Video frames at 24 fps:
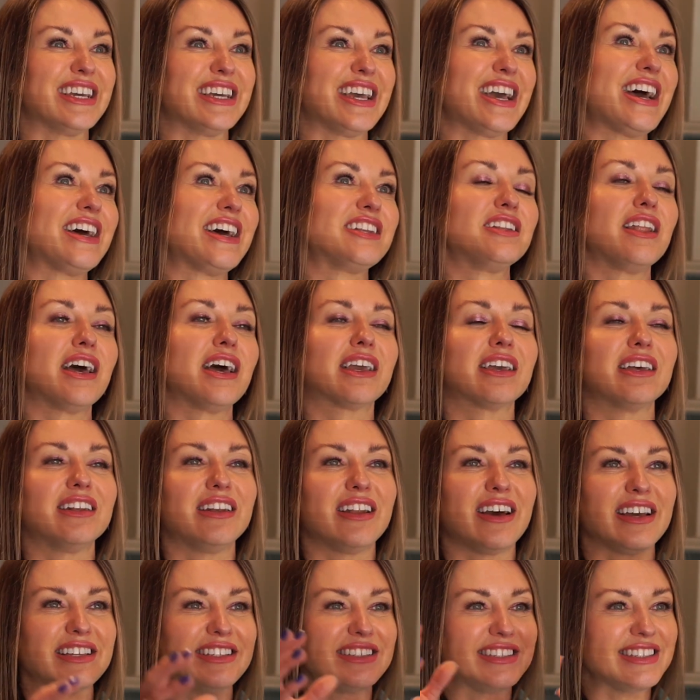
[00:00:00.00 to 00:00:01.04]
I had like a
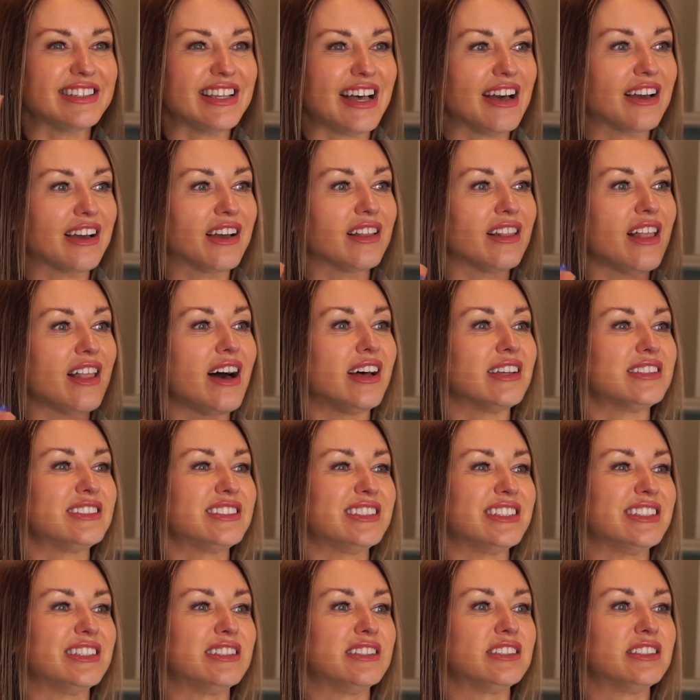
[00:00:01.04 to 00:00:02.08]
nice
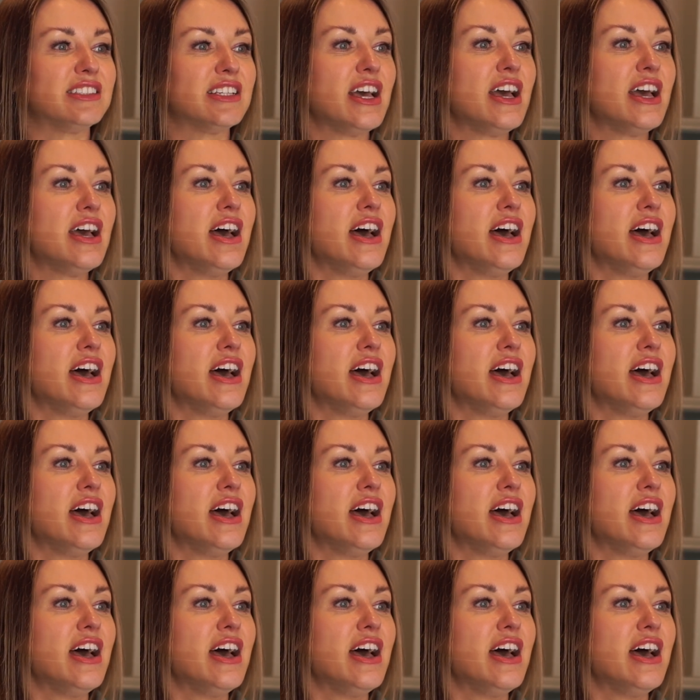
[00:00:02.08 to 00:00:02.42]
sunglasses,